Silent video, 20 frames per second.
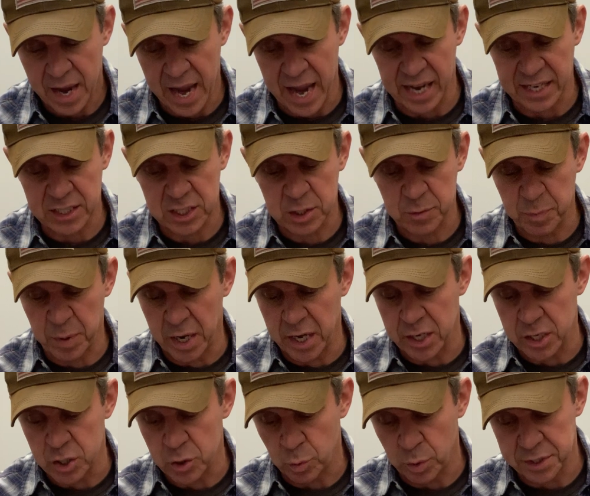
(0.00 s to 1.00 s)
Aunt
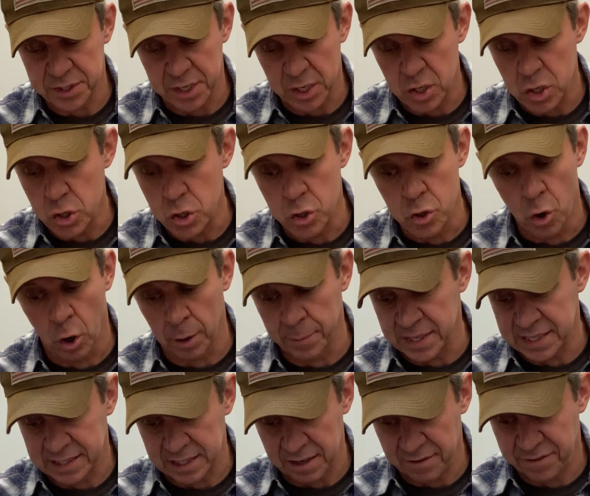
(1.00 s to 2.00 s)
Sponge was
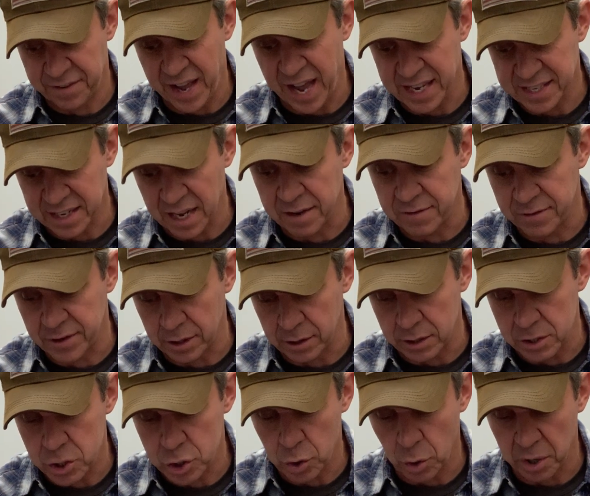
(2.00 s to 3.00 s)
enormously fat and
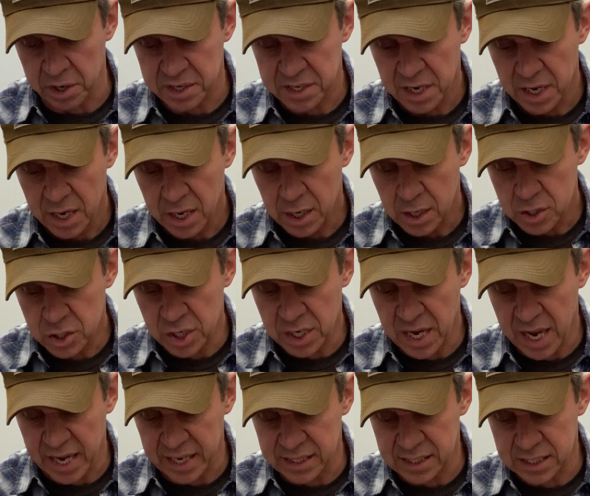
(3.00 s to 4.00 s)
very short. She
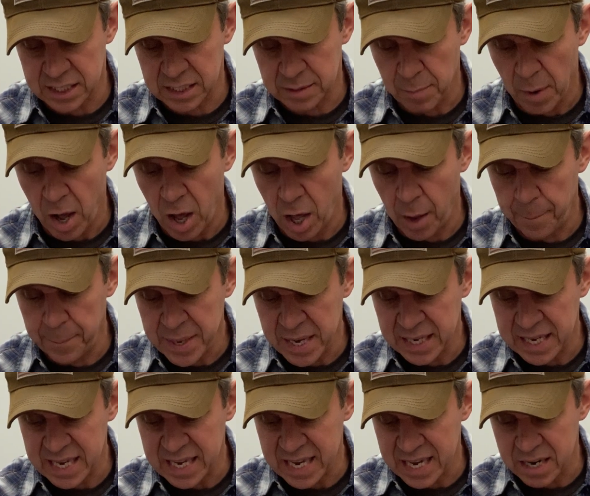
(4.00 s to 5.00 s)
had small
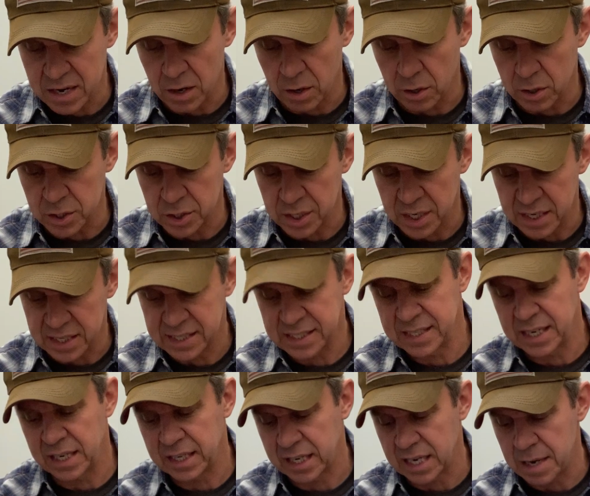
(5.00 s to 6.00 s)
piggy ears and a
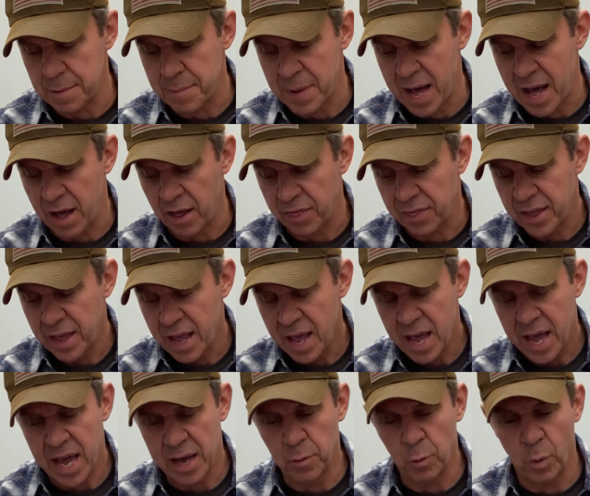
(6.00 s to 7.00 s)
sunken mouth
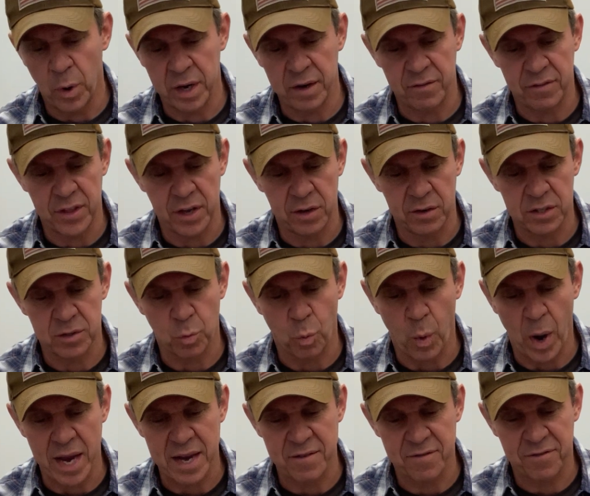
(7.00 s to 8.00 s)
and one of those
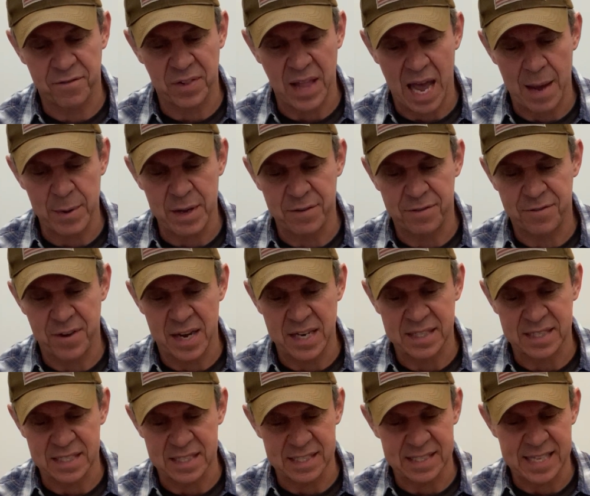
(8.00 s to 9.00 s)
white flabby
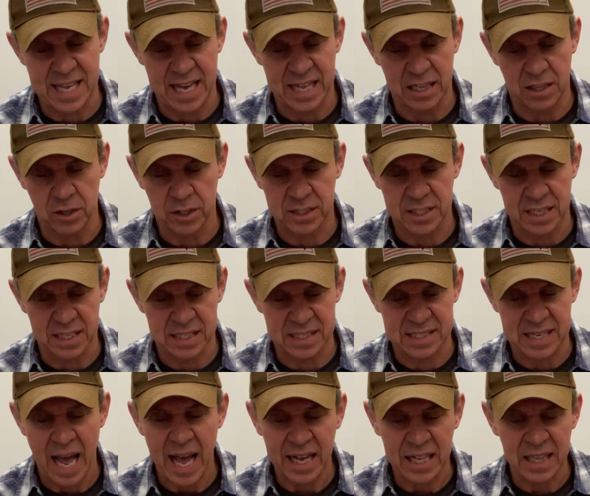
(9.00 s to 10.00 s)
faces that looked
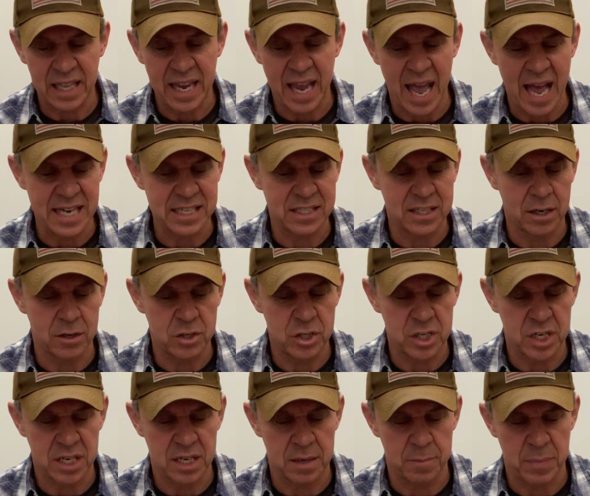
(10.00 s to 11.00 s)
exactly as though
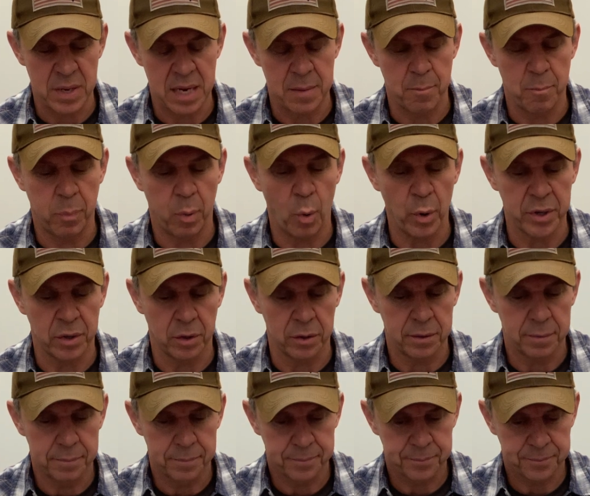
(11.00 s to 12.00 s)
she had been boiled.